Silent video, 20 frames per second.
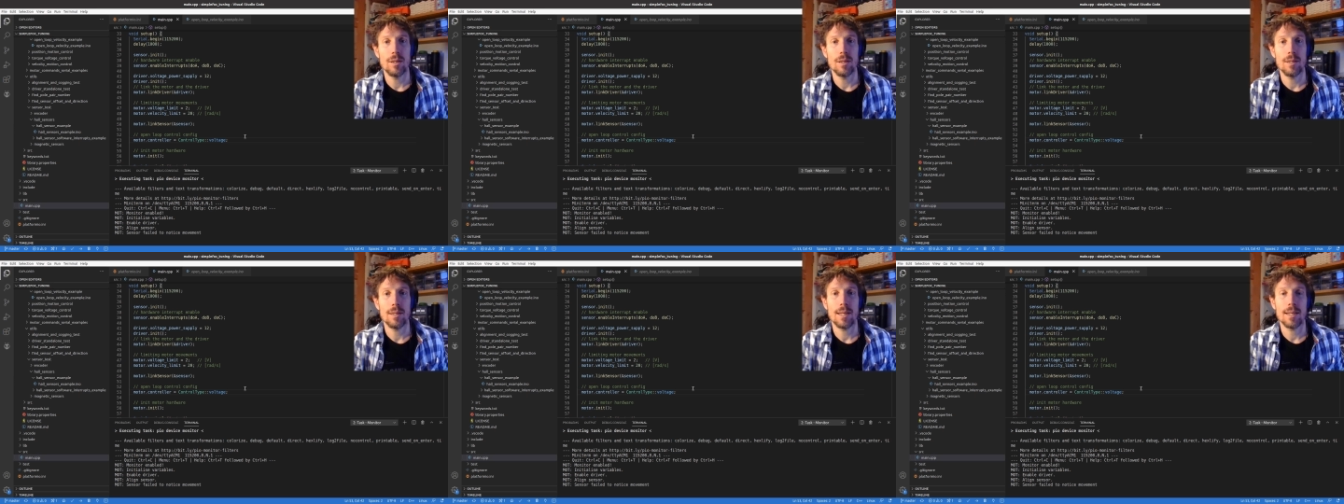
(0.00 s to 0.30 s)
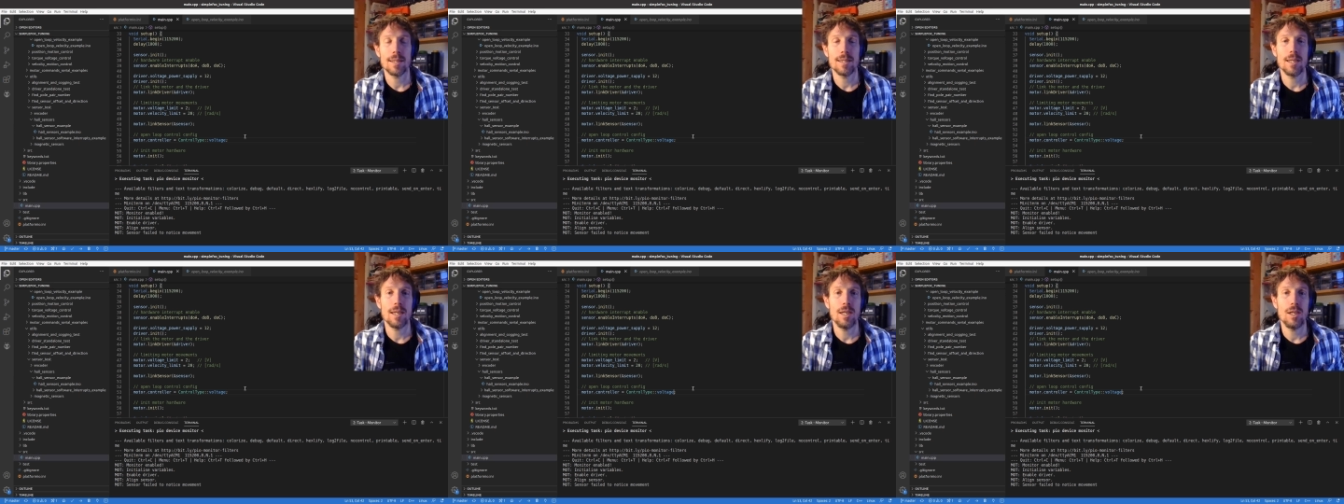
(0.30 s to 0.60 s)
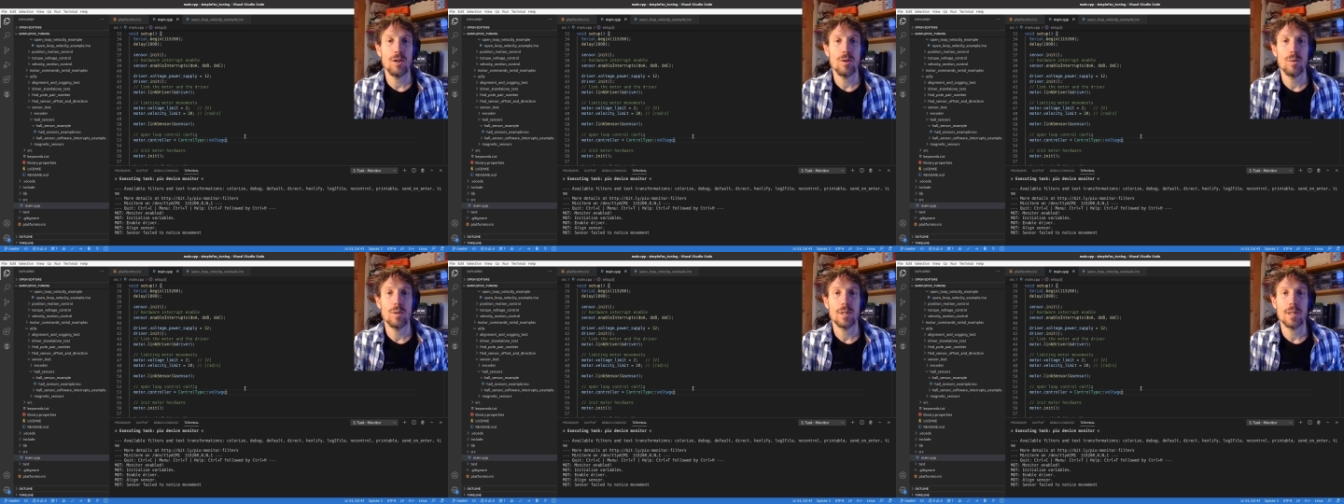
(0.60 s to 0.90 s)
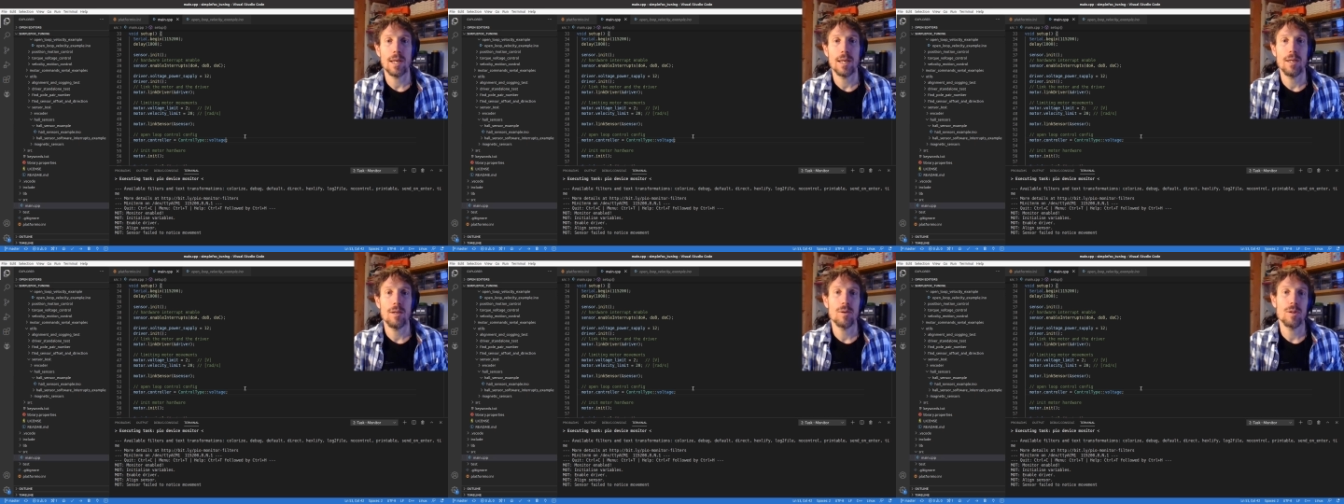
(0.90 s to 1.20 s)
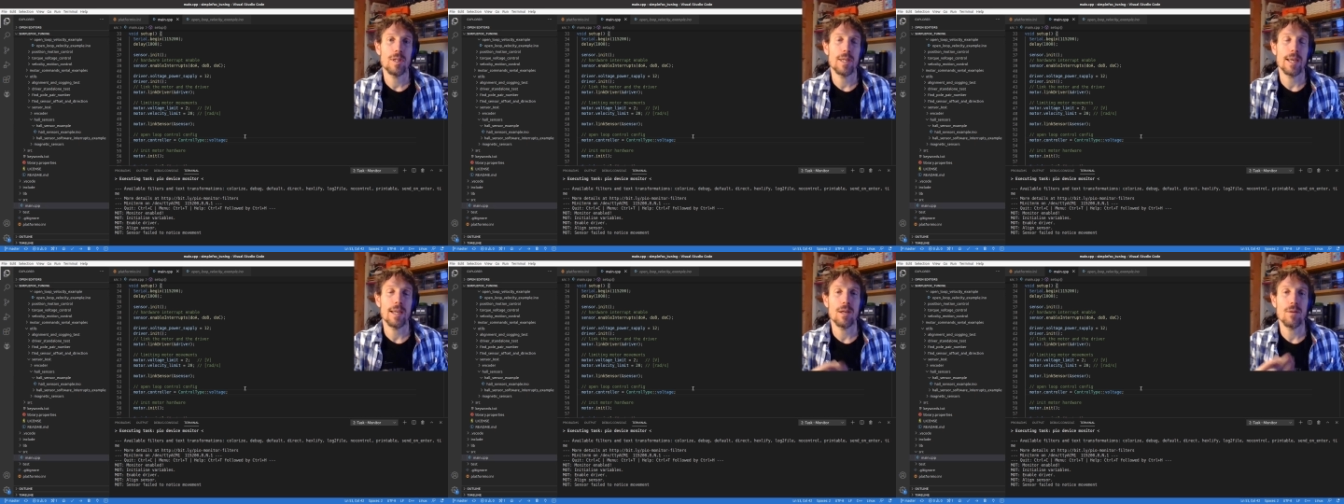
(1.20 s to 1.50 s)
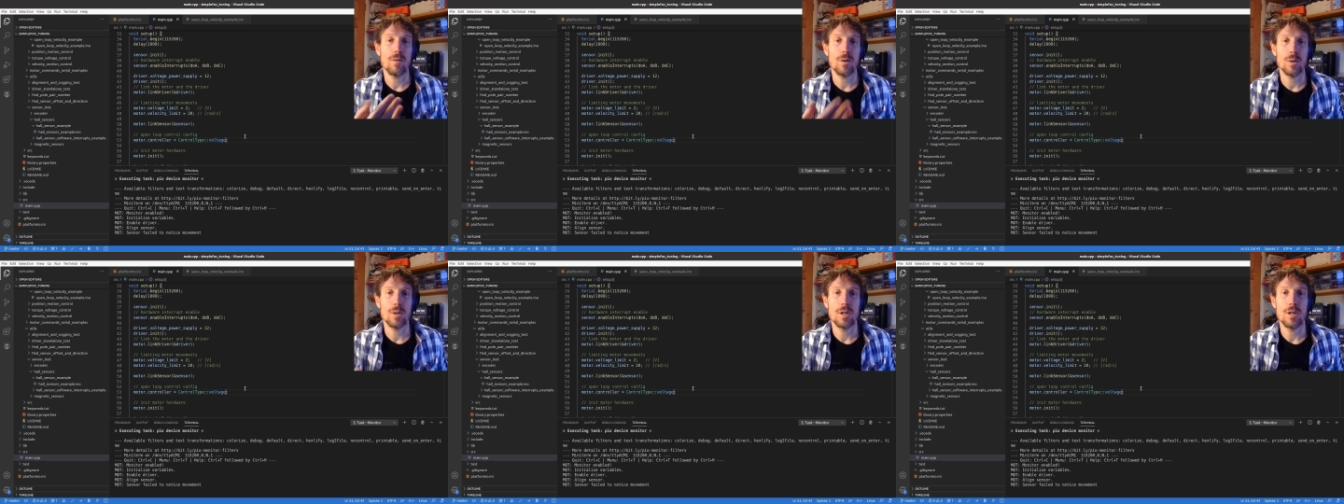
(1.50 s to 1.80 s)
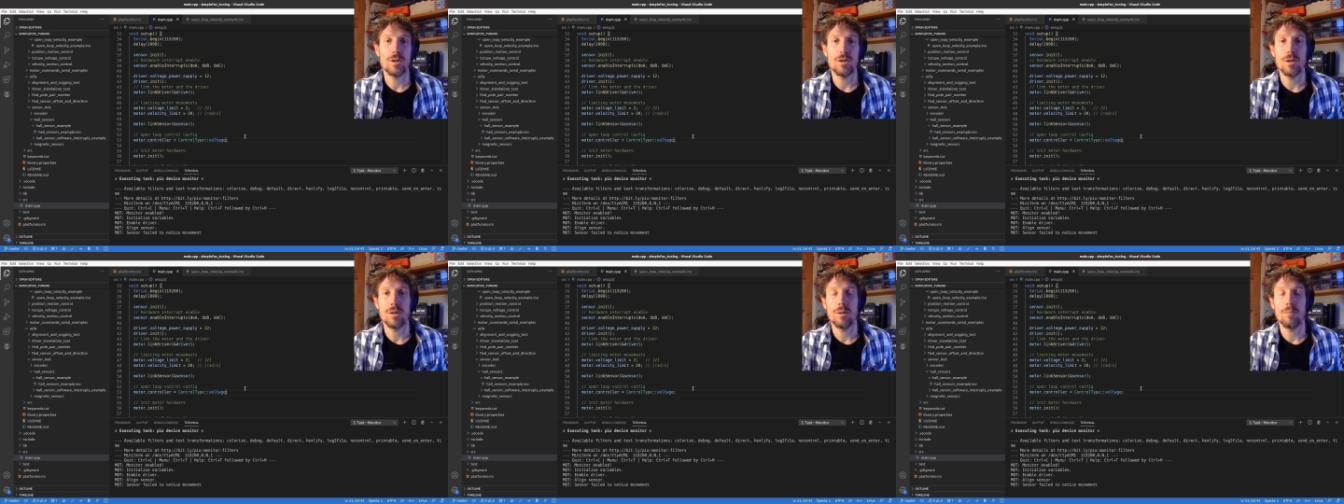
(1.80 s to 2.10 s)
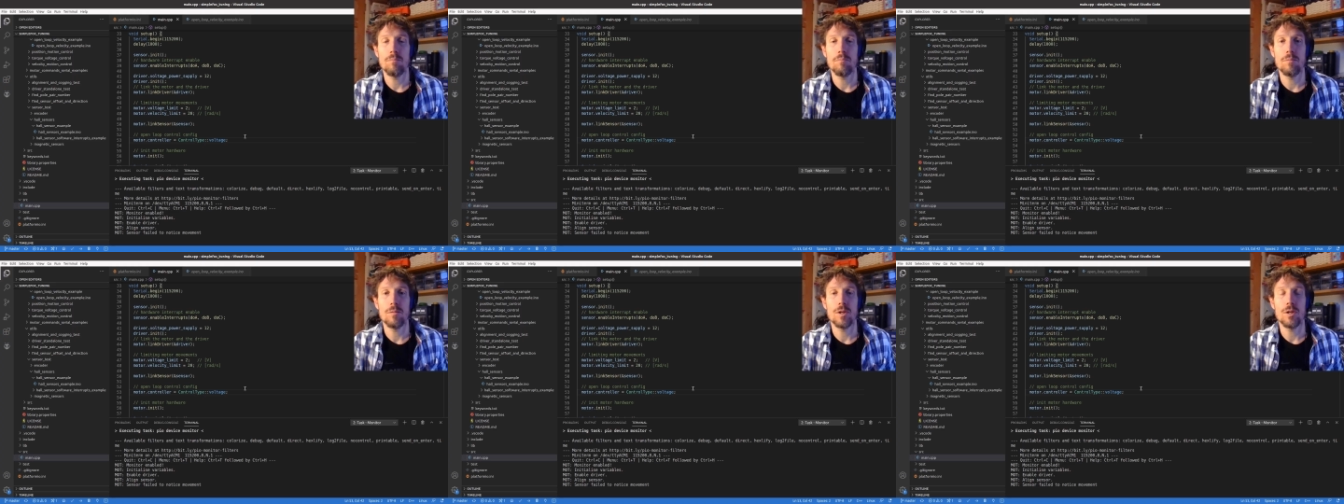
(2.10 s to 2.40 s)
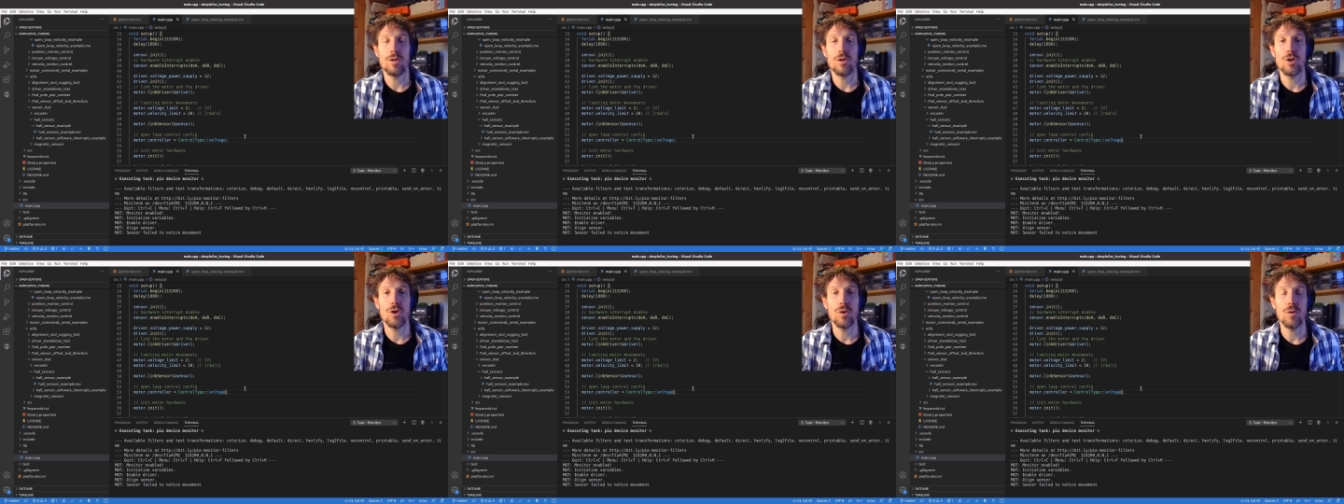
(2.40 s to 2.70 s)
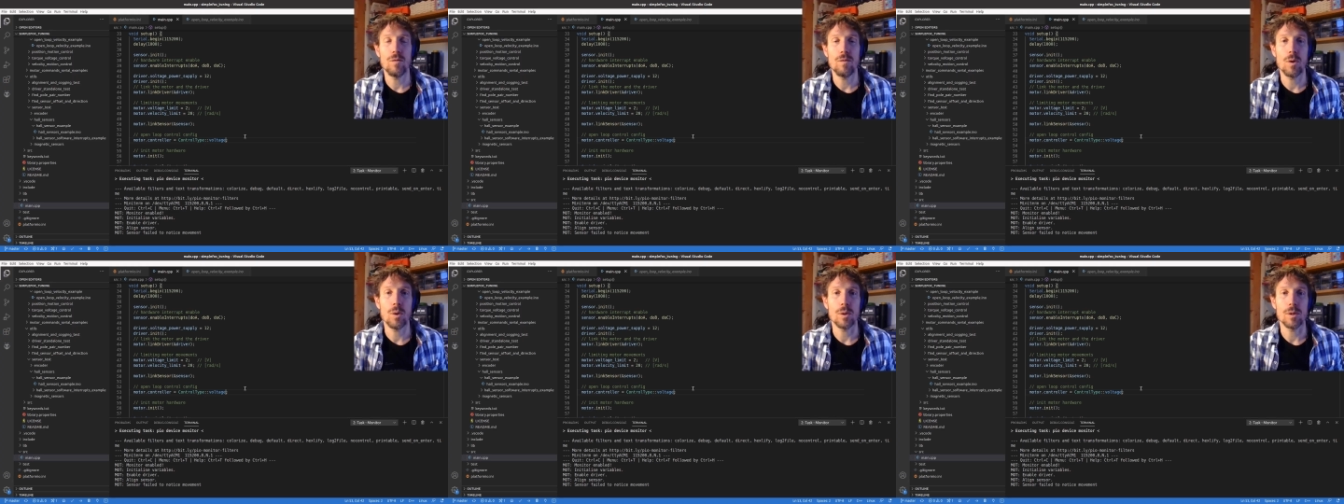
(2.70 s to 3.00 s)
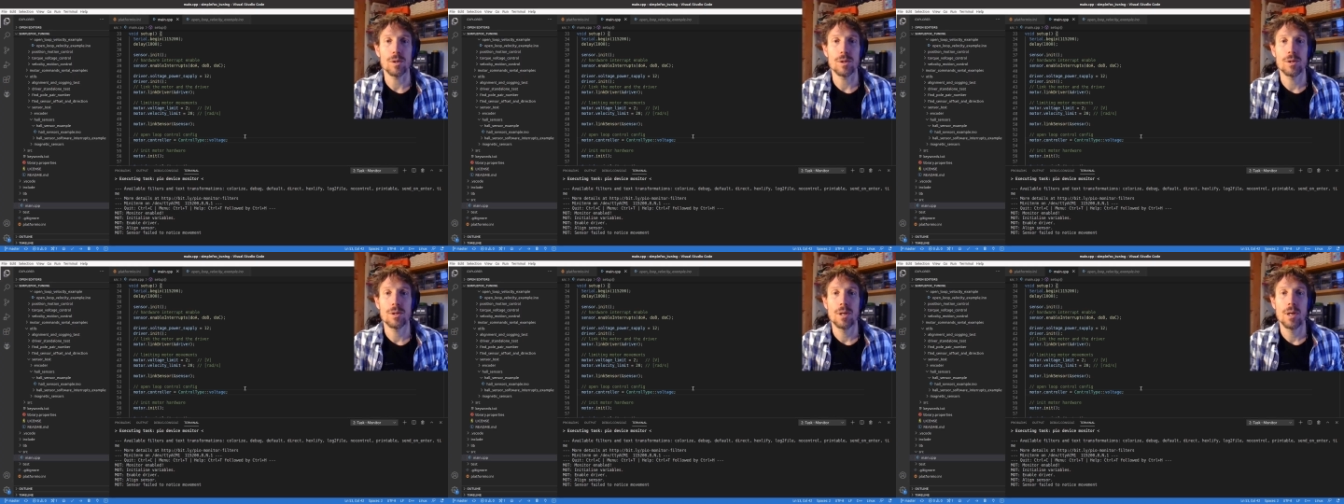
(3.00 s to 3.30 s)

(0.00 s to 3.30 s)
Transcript: like say you say you're setting your voltage to, to 2 volts,